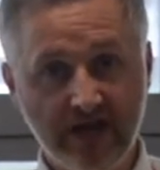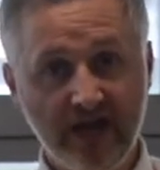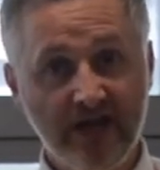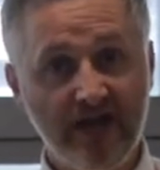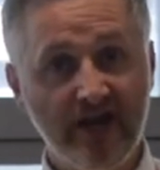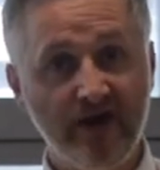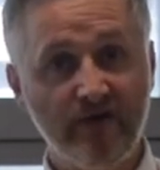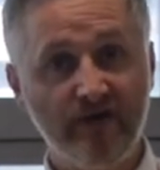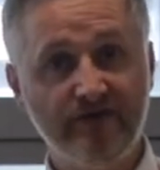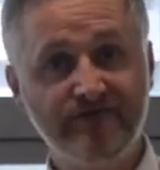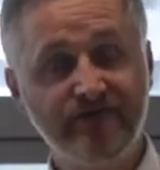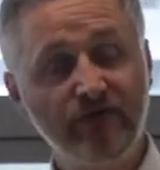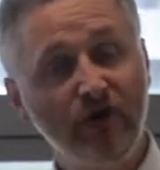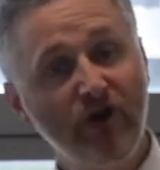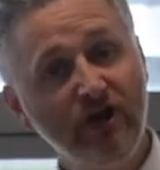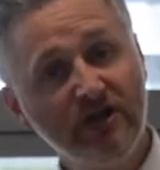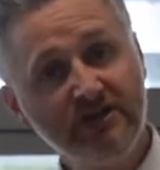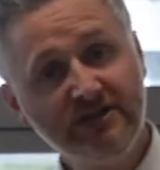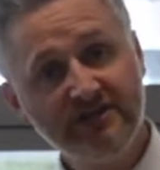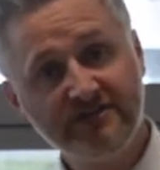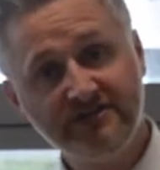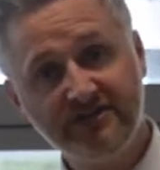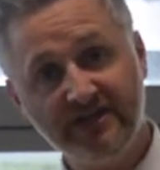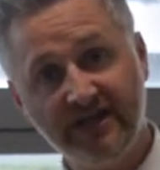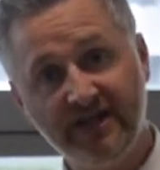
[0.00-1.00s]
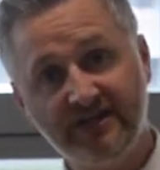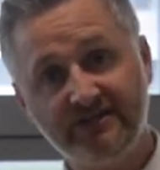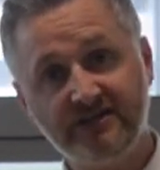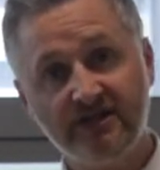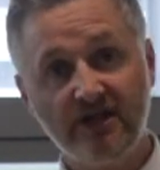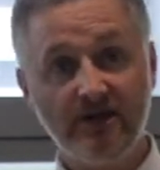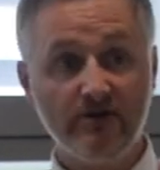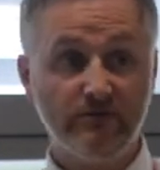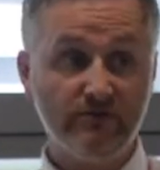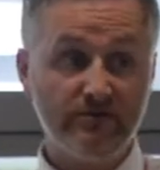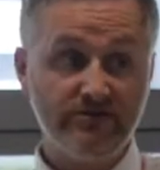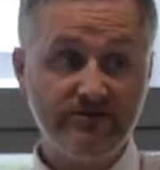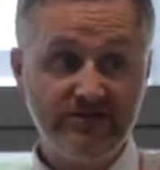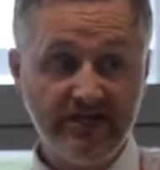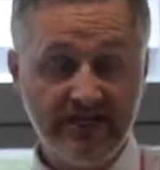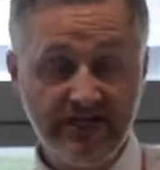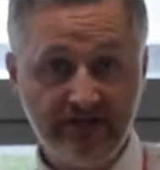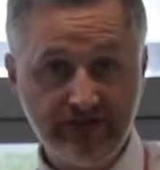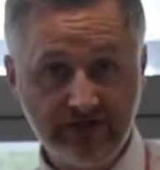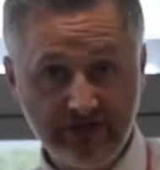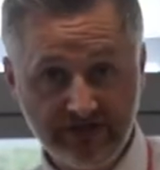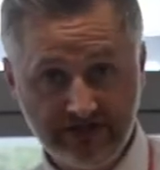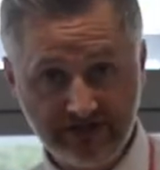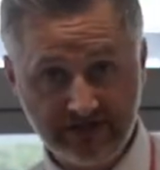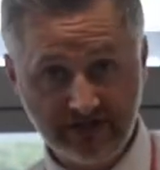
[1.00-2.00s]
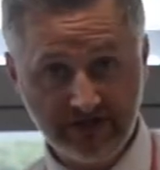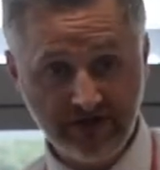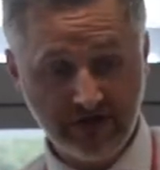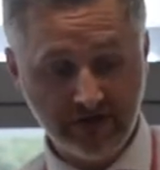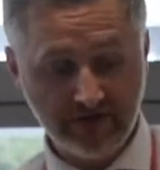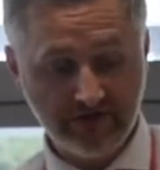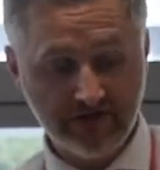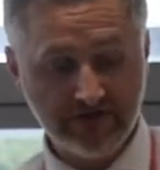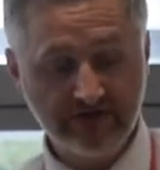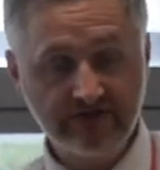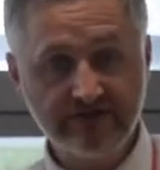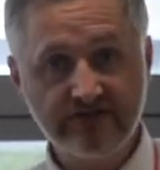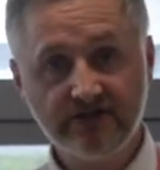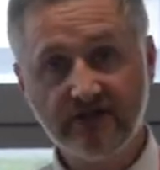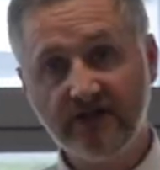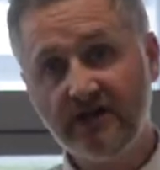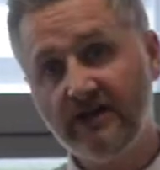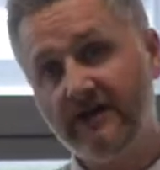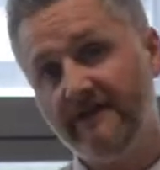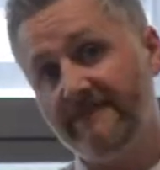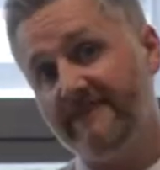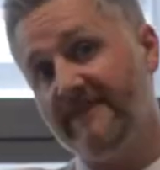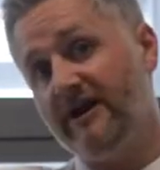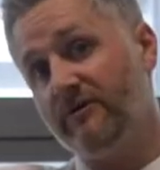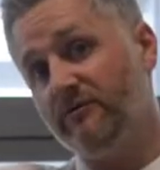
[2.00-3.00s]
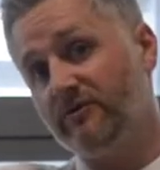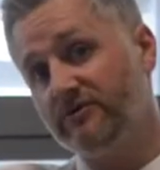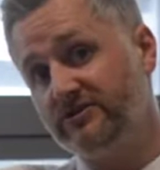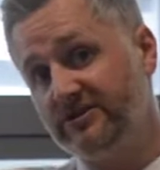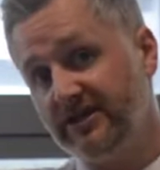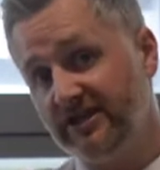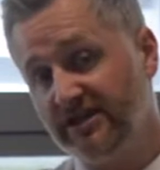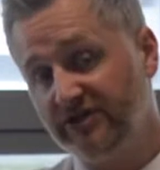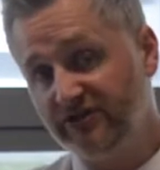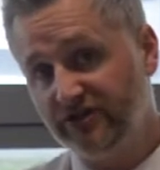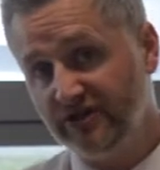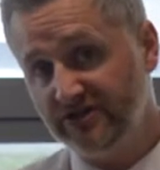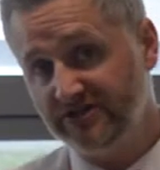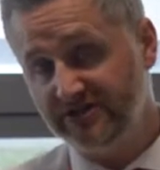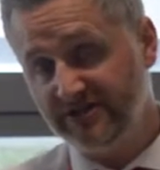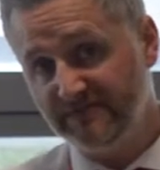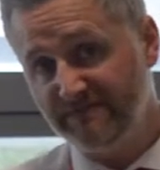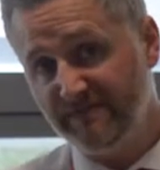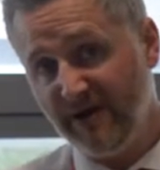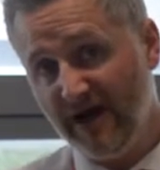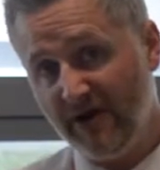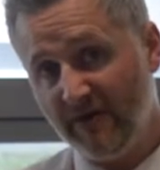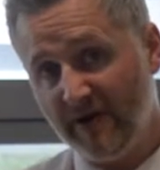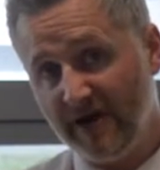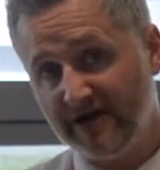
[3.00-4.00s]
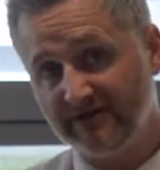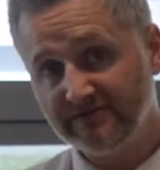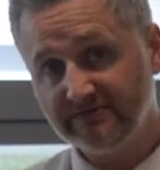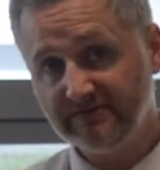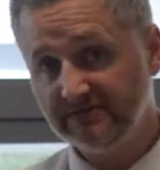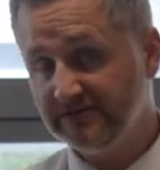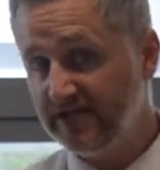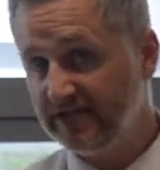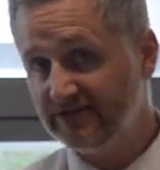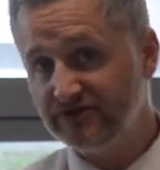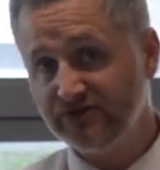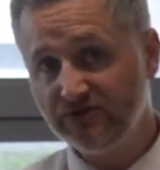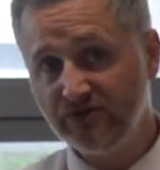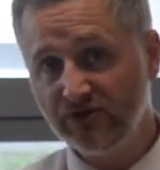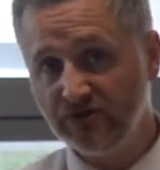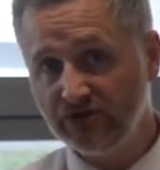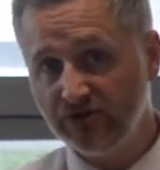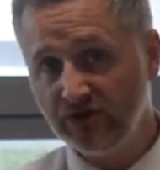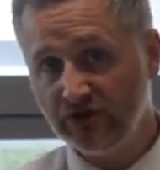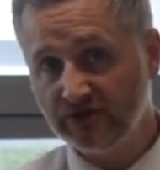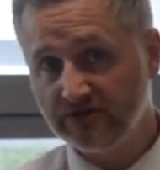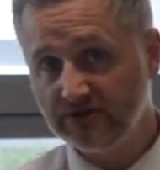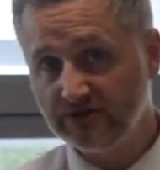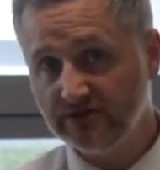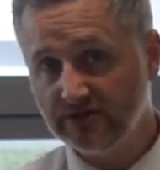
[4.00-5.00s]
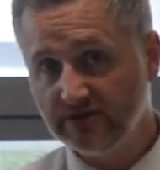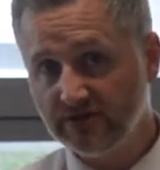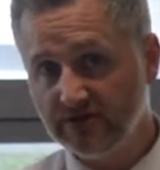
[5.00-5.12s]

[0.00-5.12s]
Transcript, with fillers: Now if all you did was decrease the current, that would decrease the power, and that's no good.